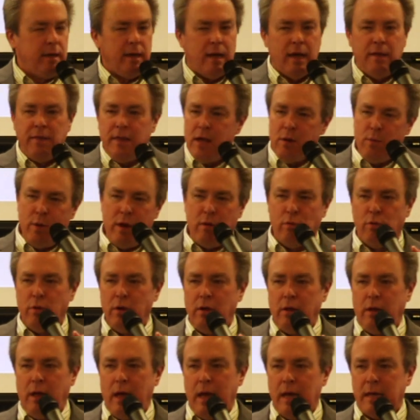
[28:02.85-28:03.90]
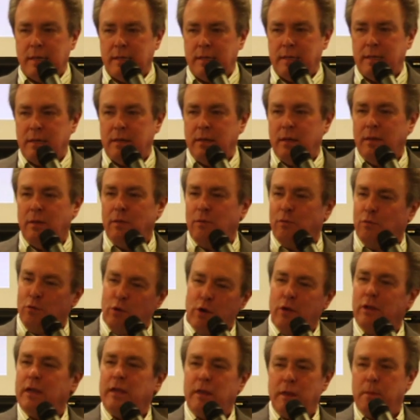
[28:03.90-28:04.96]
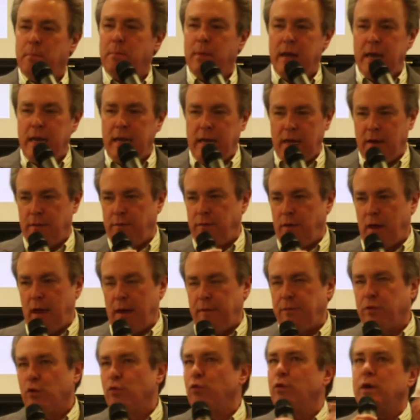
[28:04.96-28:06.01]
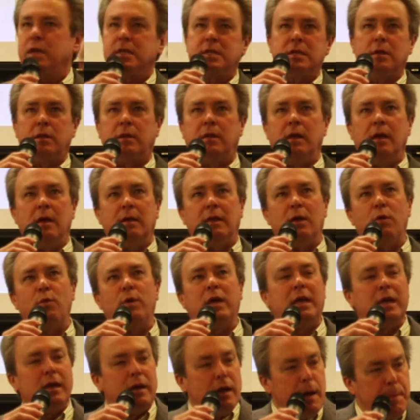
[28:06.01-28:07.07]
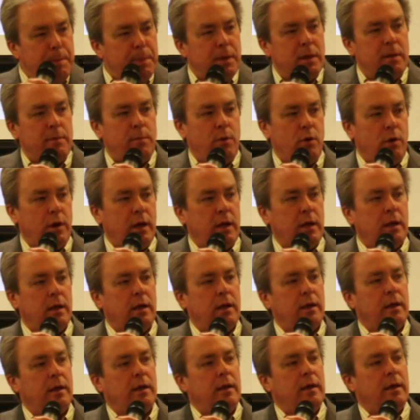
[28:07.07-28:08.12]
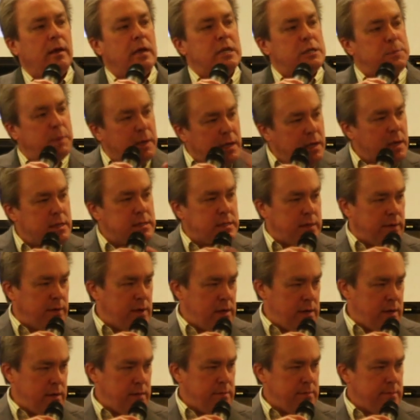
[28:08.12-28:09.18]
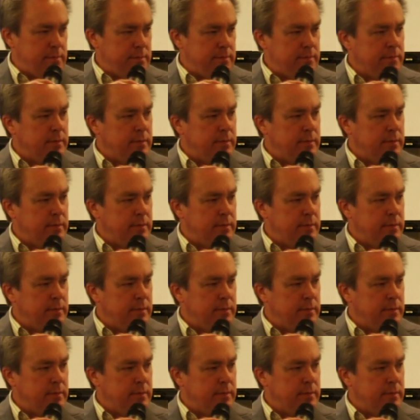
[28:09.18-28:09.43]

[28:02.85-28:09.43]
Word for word: And then we realize really the meaning of life, the reason that we get up in the morning, is because of Him.